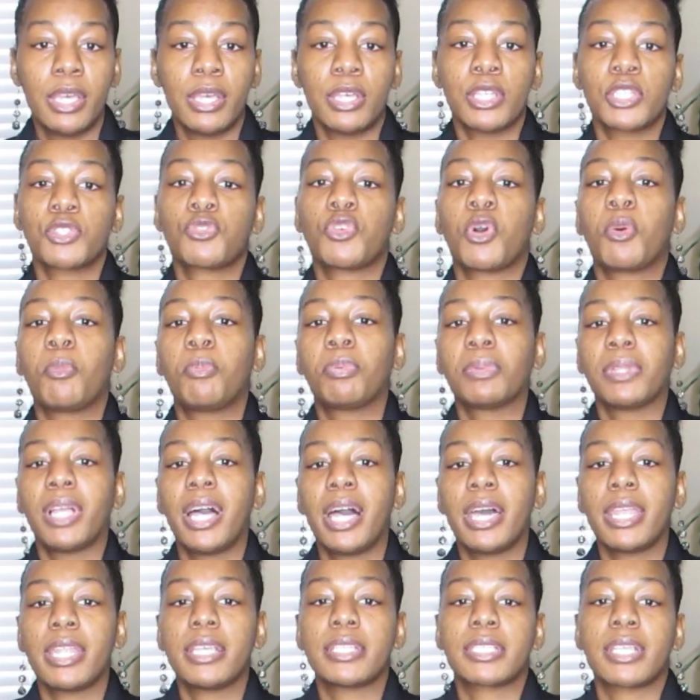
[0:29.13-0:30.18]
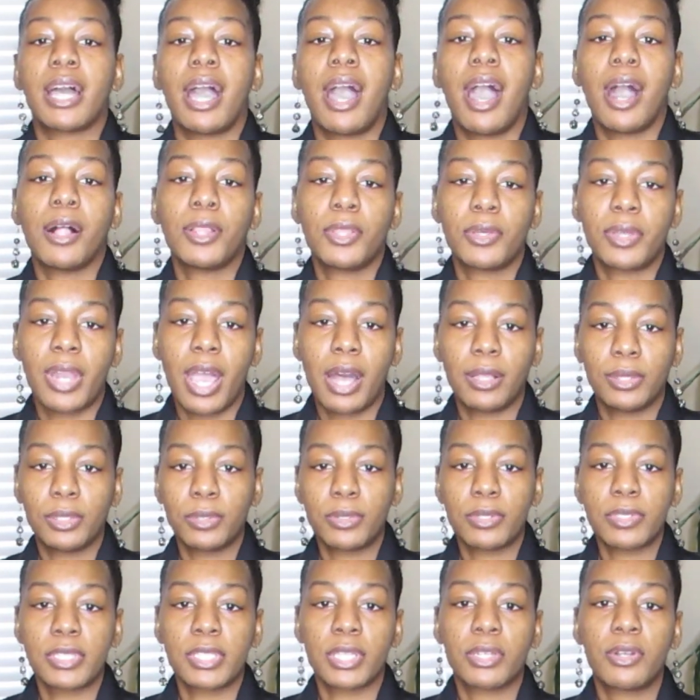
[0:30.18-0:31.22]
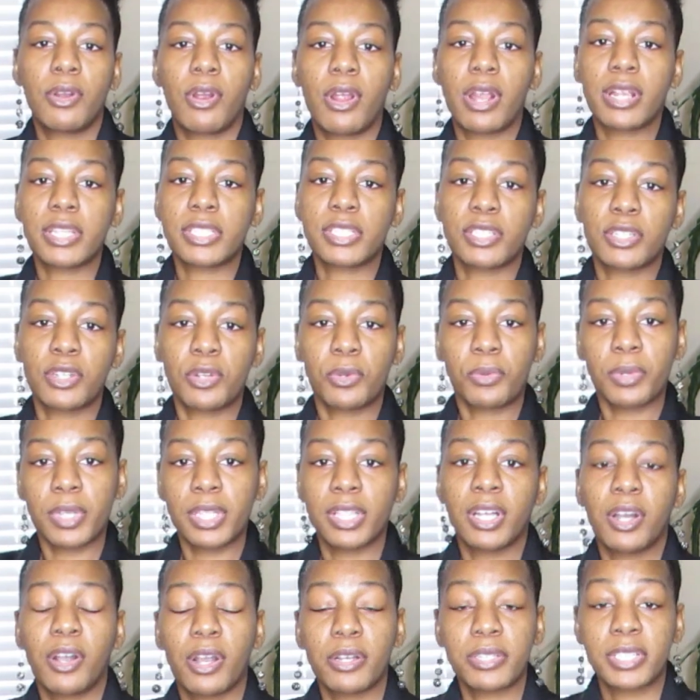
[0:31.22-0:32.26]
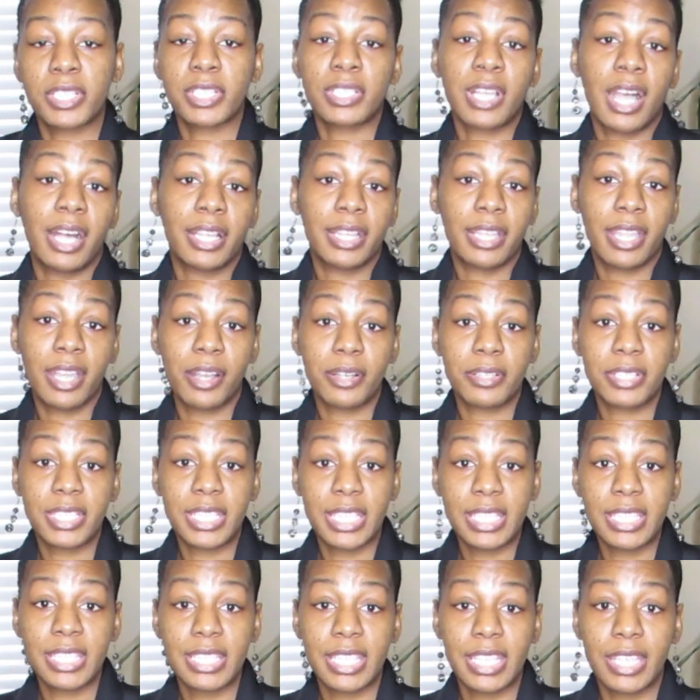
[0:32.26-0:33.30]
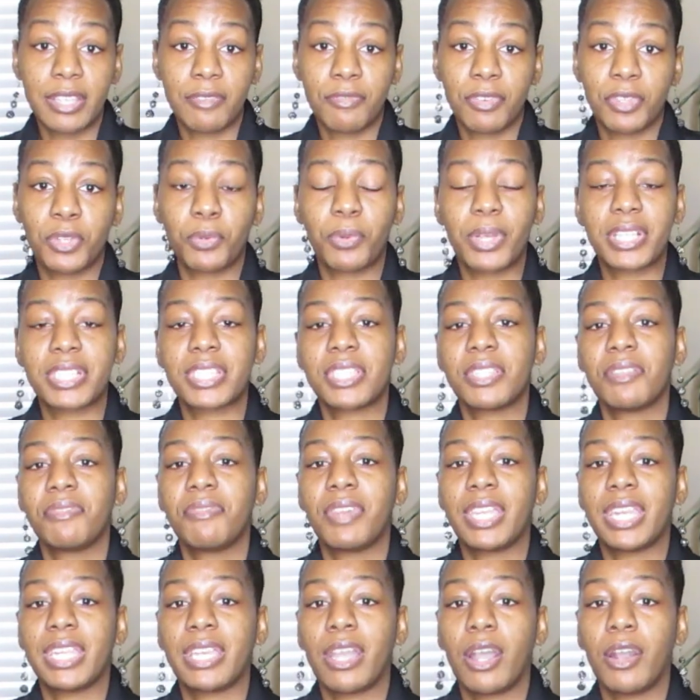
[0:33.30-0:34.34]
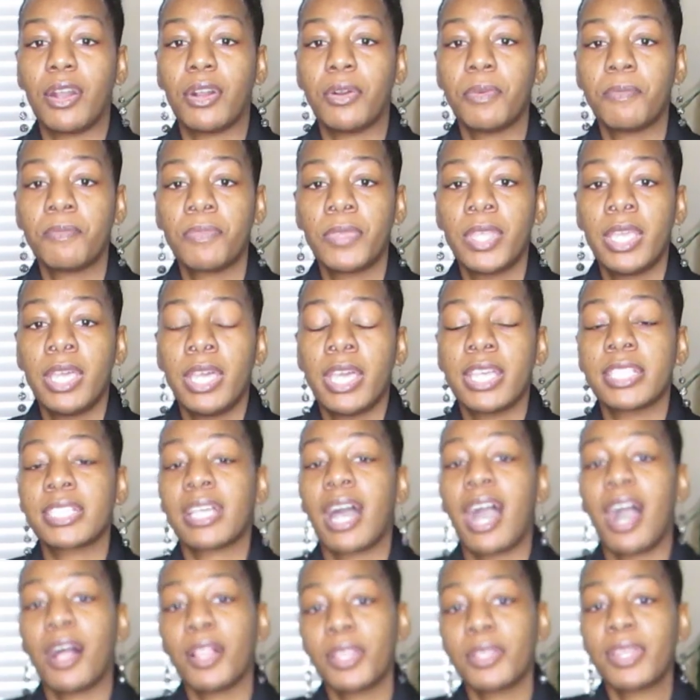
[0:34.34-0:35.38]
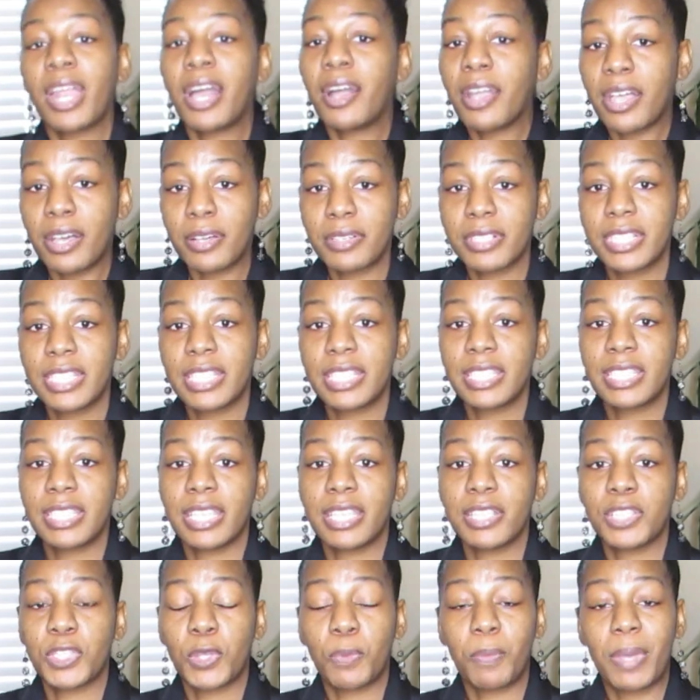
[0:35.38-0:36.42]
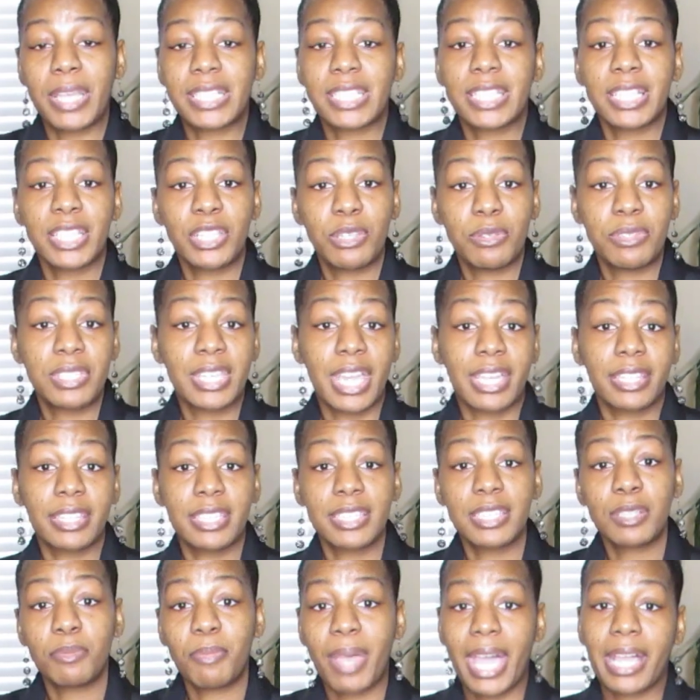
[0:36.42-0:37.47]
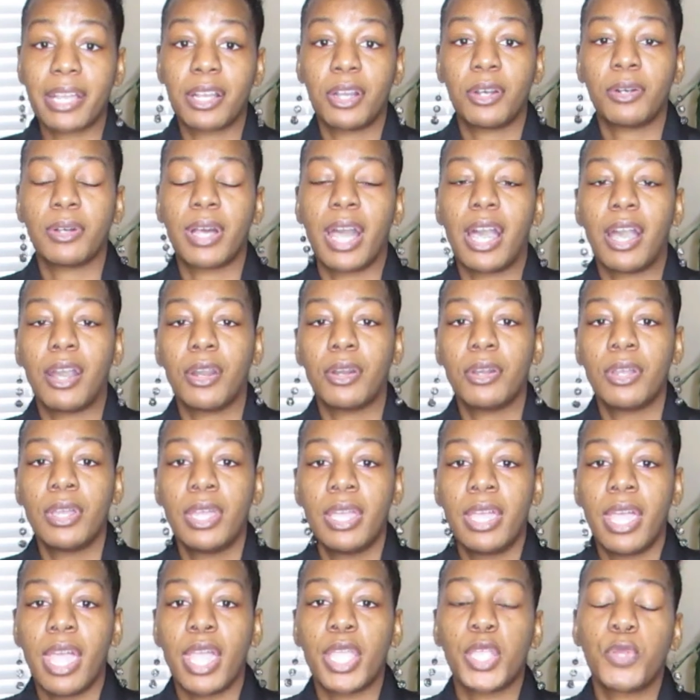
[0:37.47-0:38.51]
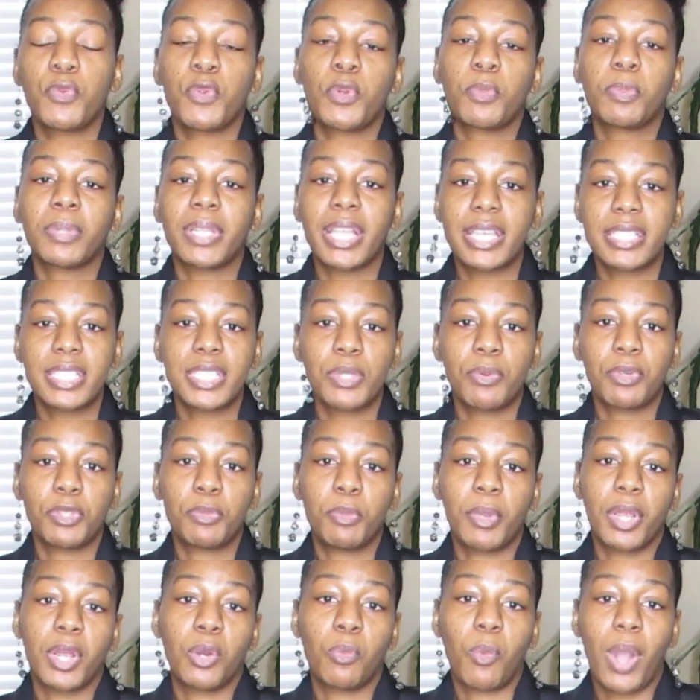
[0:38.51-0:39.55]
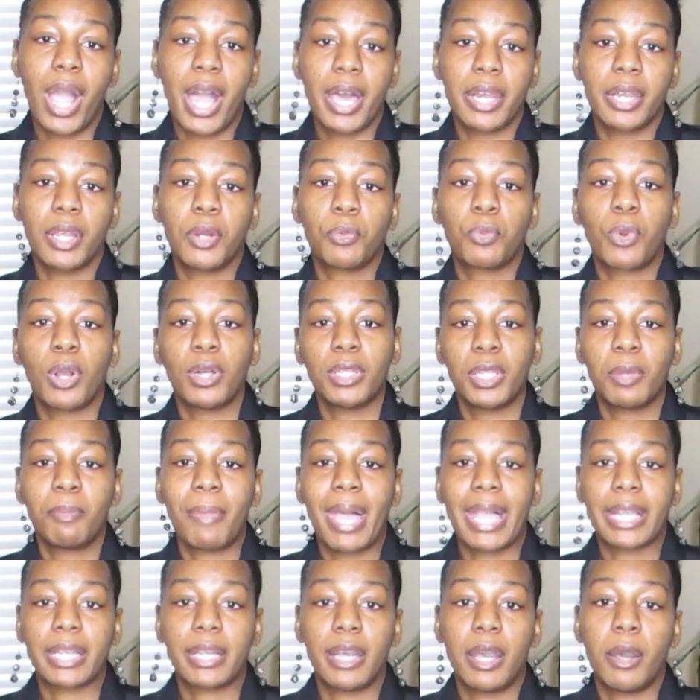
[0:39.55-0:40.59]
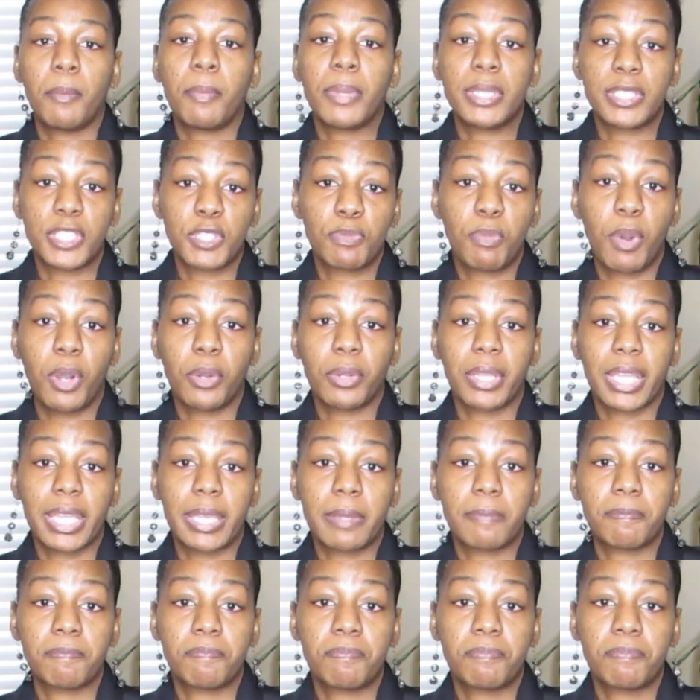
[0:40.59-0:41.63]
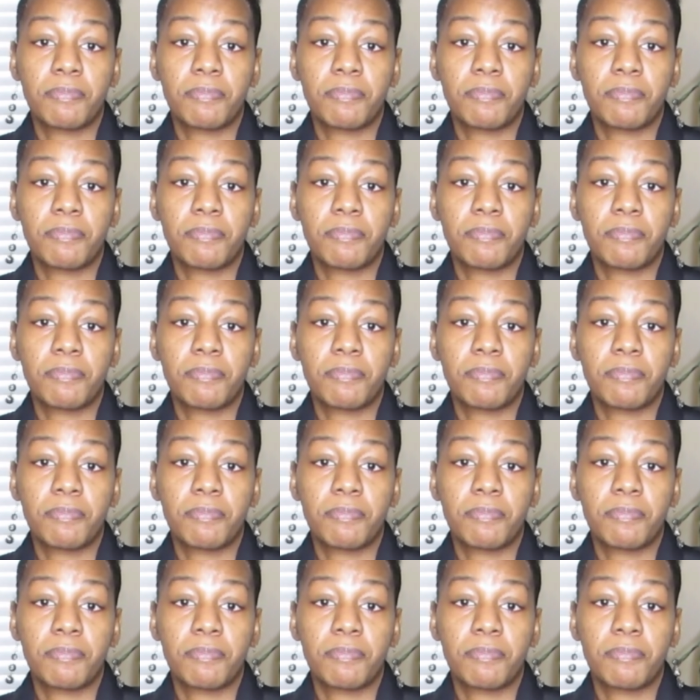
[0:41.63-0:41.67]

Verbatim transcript: So a blunt is a hollowed out little cigar or cigarillo, I'll just call it LCC for the rest of the video. It's a hollowed out LCC, so basically you take the tobacco out and you replace it with marijuana, roll it back up and smoke it.